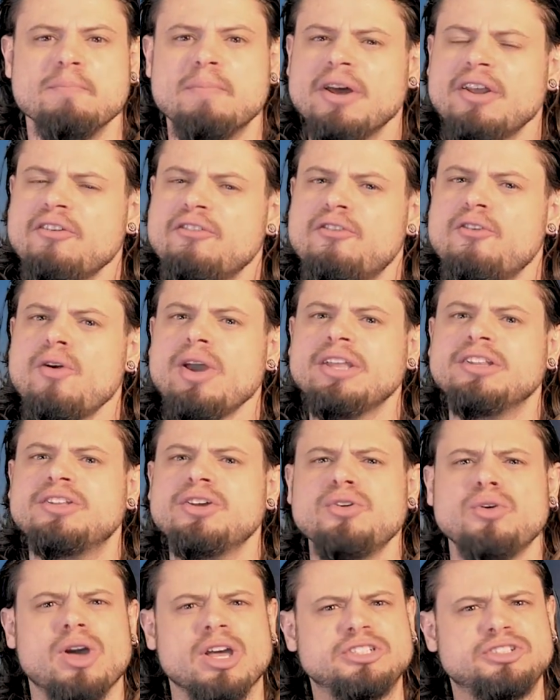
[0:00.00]
but if we
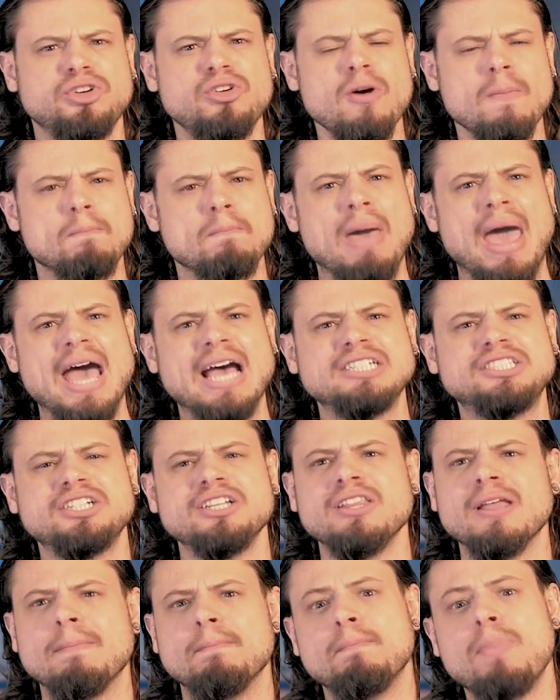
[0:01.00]
do, could you imagine the